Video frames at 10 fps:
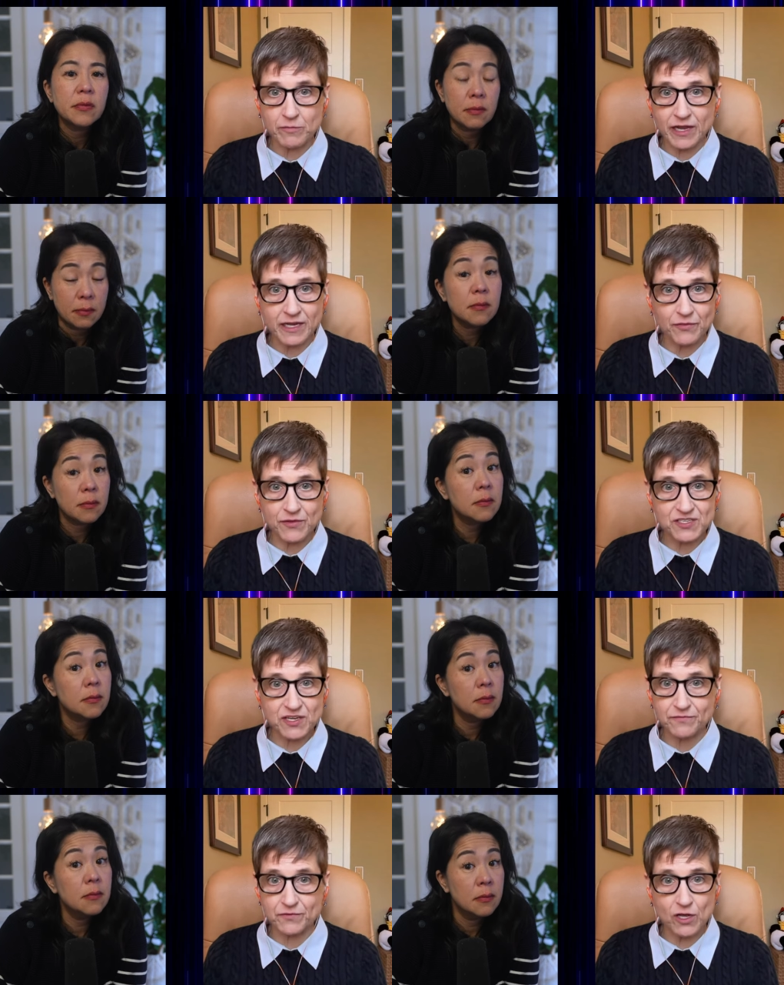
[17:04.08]
Speaker 1: I get the
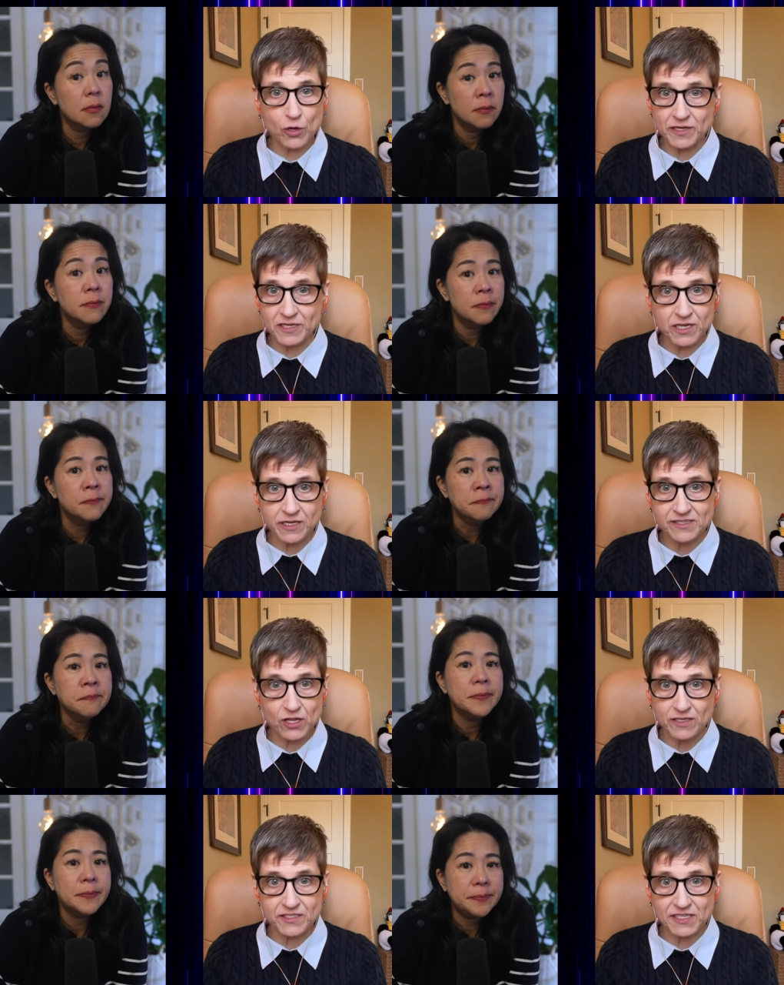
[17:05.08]
stuff coding done as
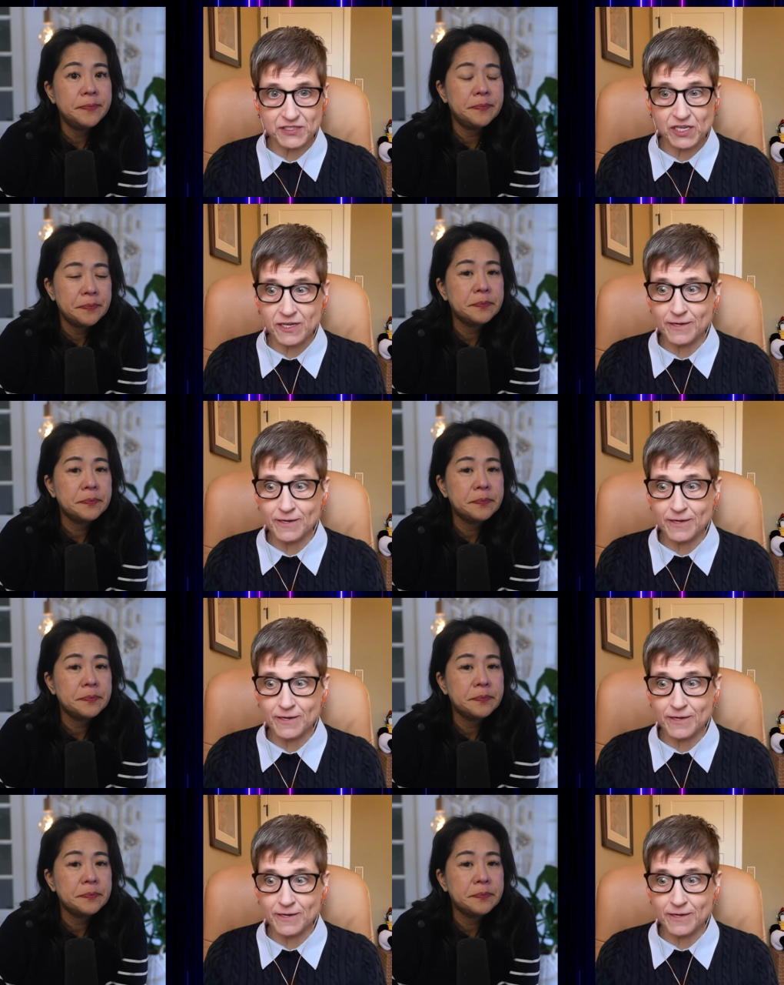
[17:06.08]
long as it gets done.